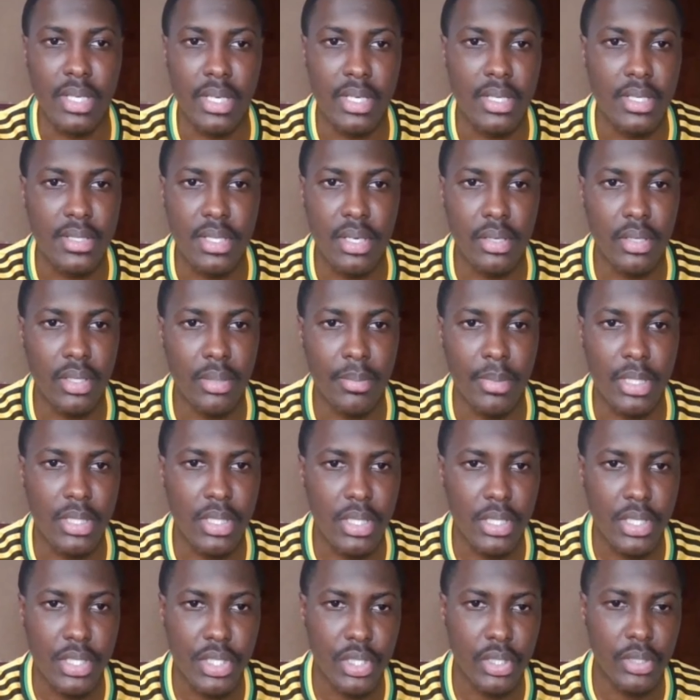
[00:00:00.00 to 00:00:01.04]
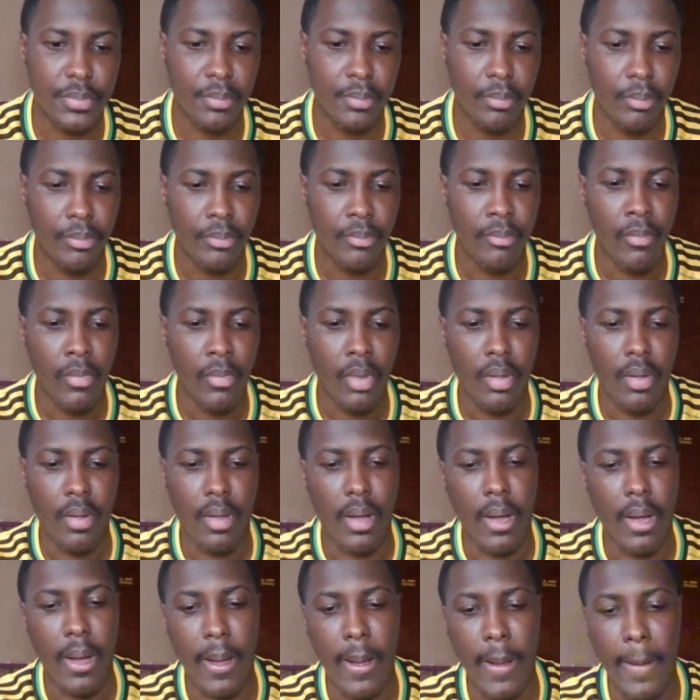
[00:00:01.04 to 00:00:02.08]
and his documentation.
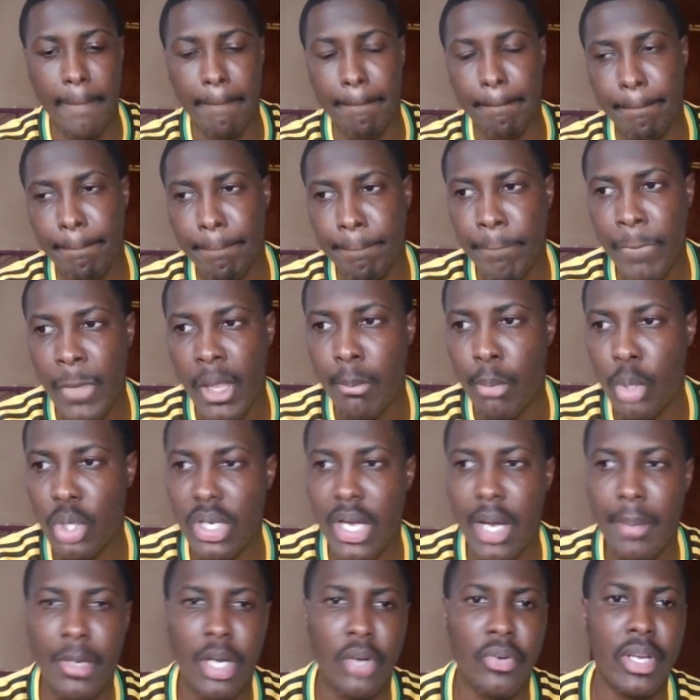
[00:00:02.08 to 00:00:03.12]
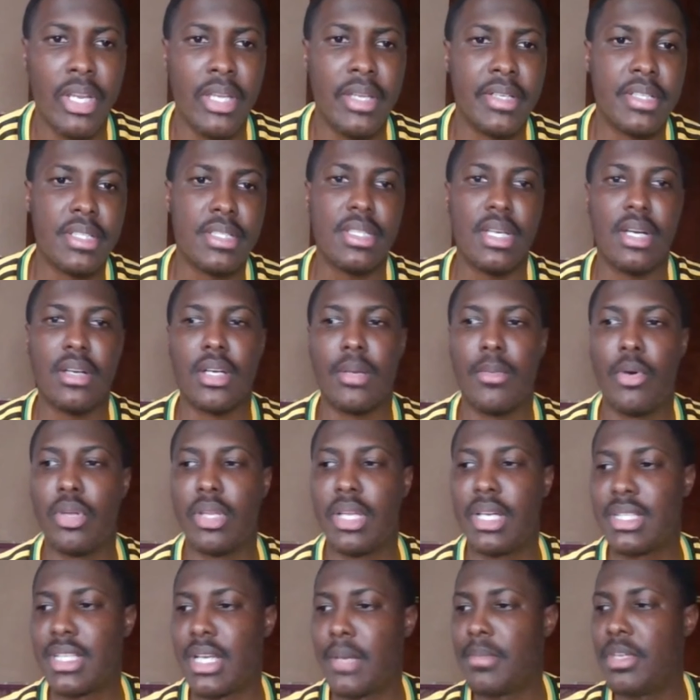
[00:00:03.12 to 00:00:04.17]
But I'm not really here to talk about
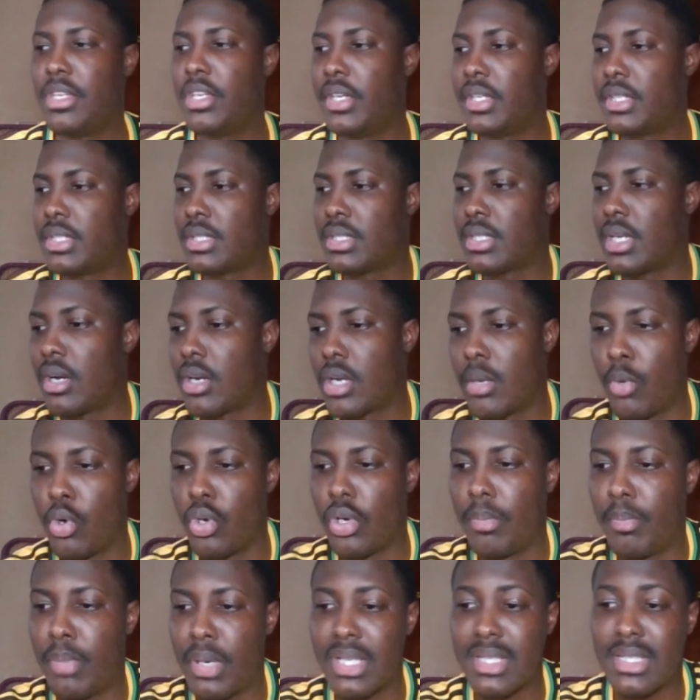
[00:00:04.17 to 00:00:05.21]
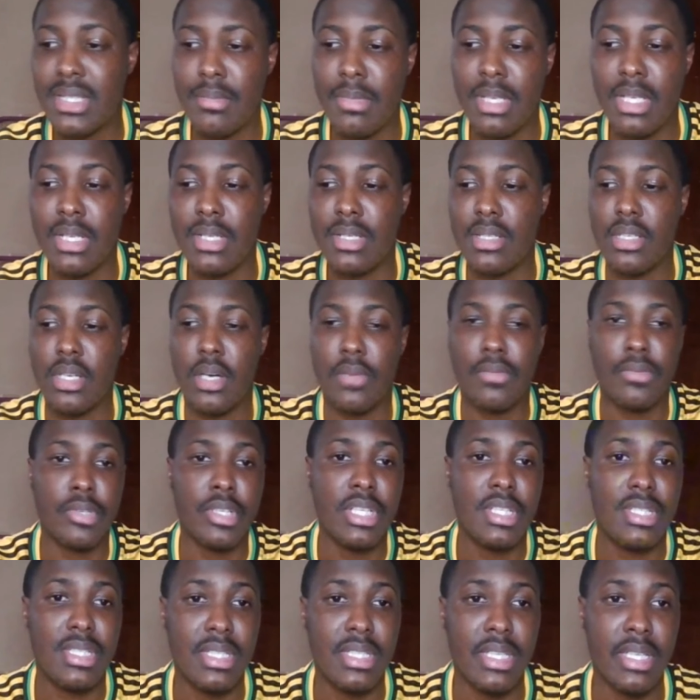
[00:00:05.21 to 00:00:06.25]
that. I'm here to talk about the possibility of
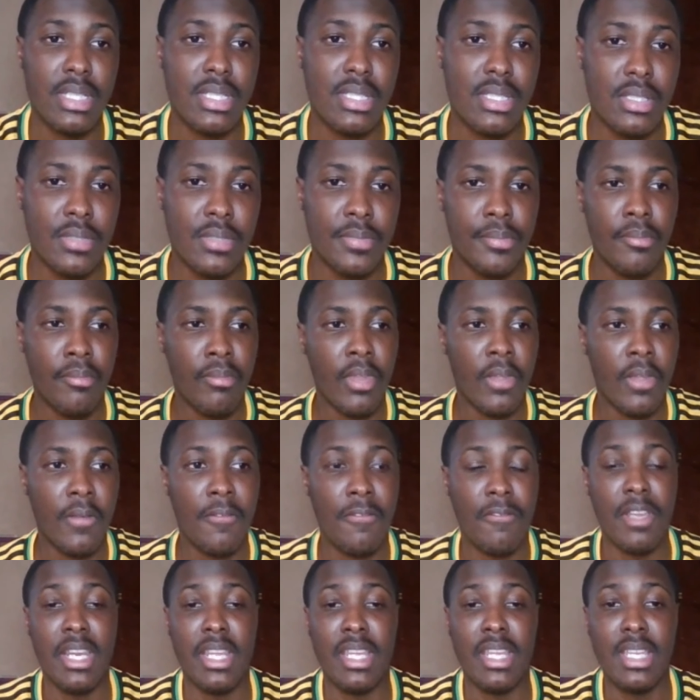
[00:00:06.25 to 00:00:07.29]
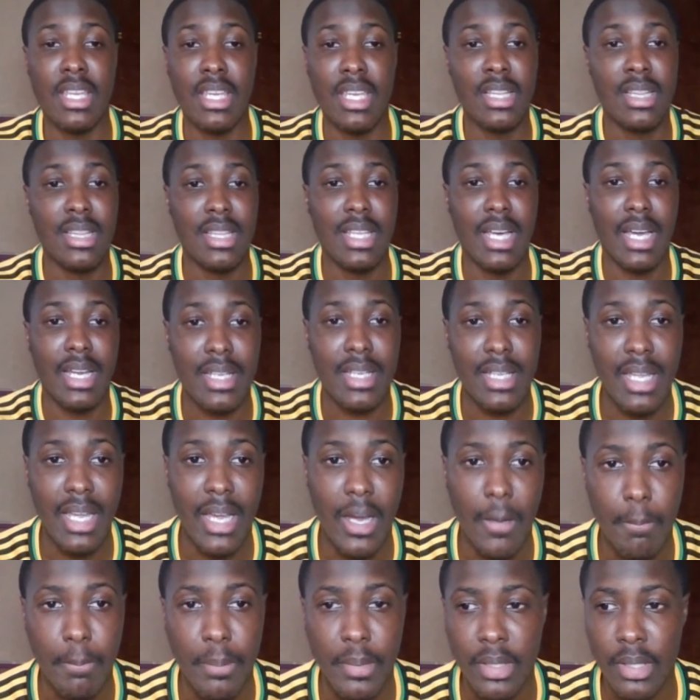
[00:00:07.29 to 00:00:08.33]
Reiss Nelson filling in that
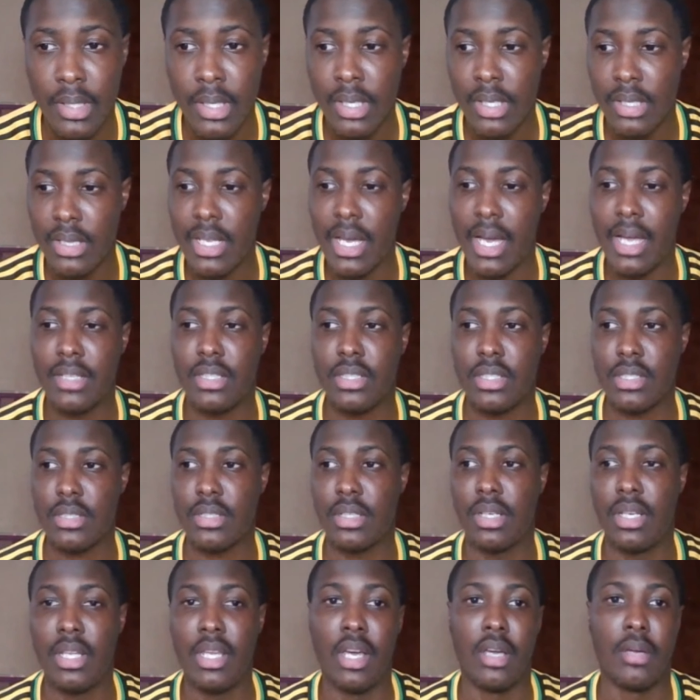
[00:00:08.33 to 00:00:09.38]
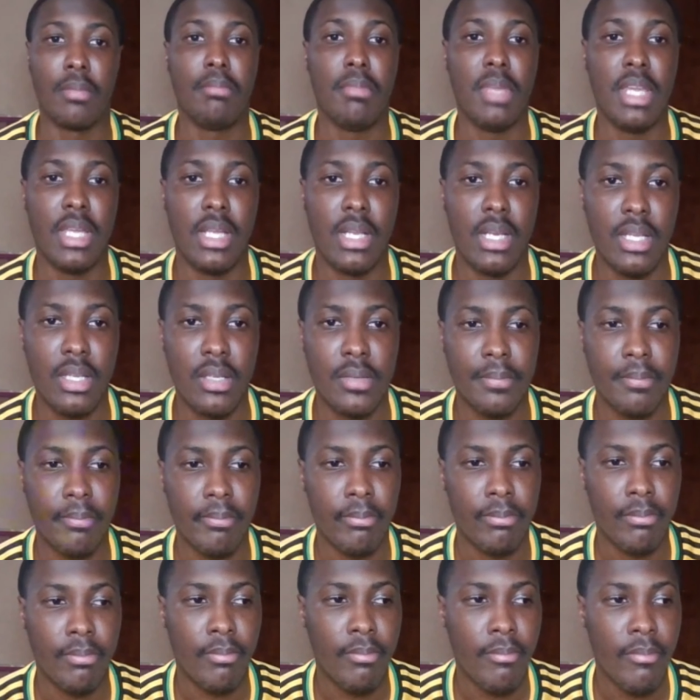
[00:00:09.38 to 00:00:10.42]
gap that Leon Bailey
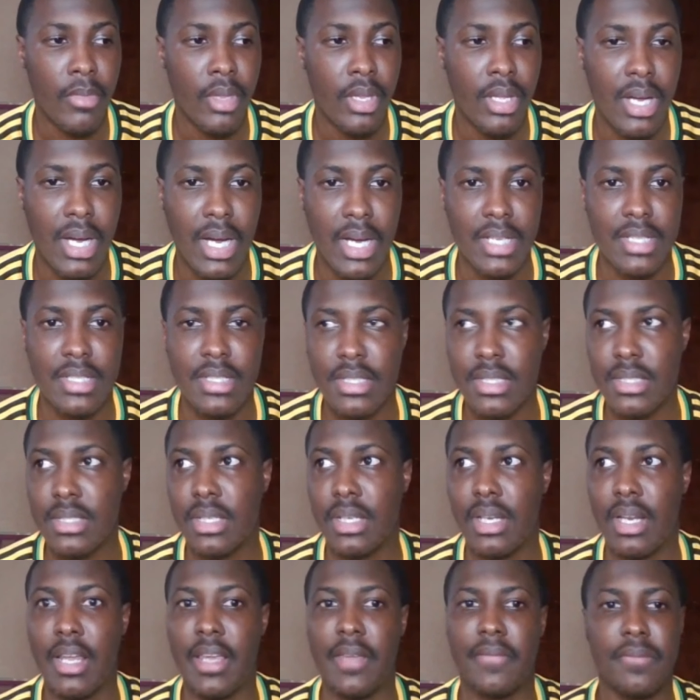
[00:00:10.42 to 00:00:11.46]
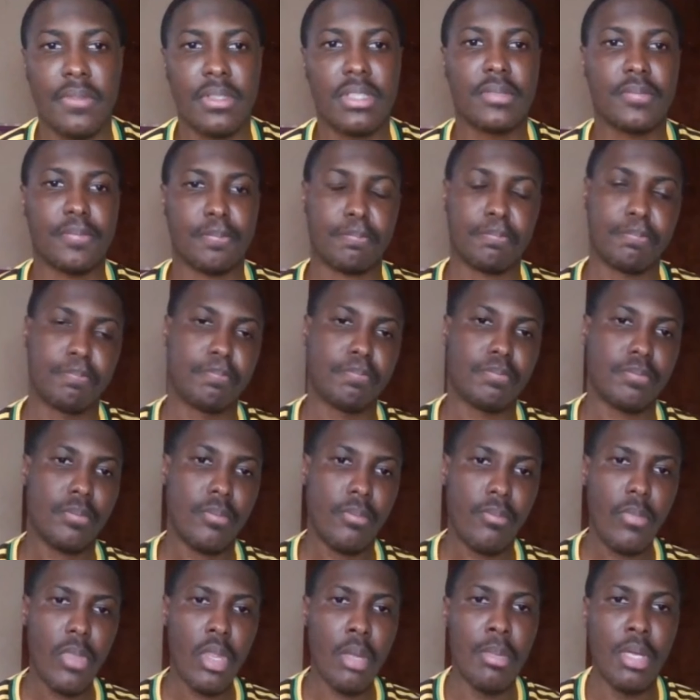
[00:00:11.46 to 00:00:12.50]
has left.
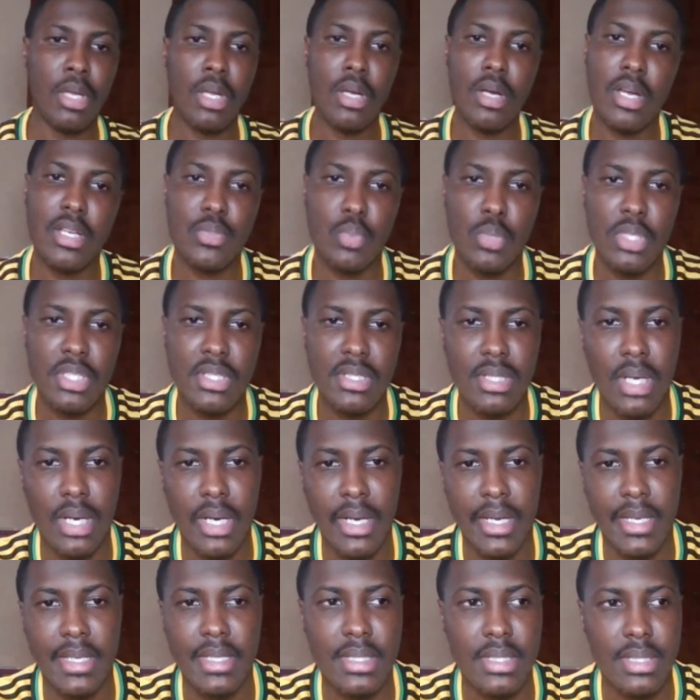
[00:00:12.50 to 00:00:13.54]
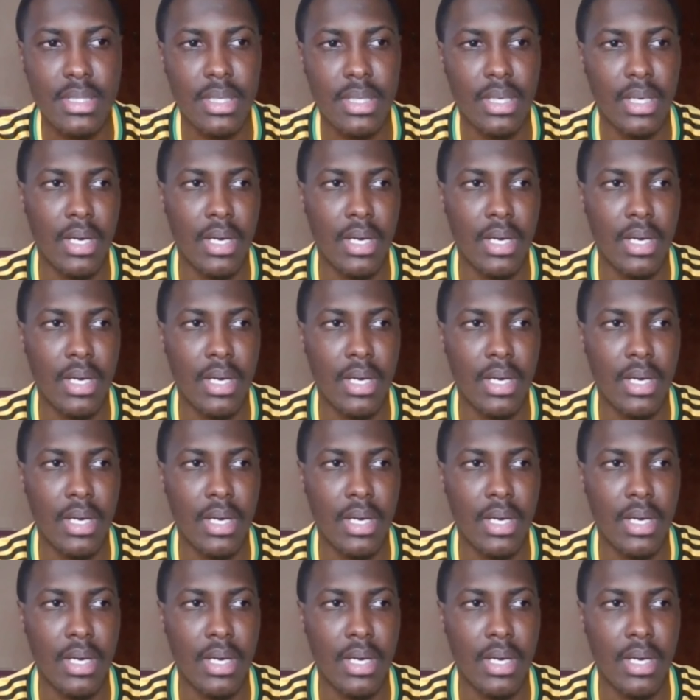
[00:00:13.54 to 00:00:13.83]
Because we saw it,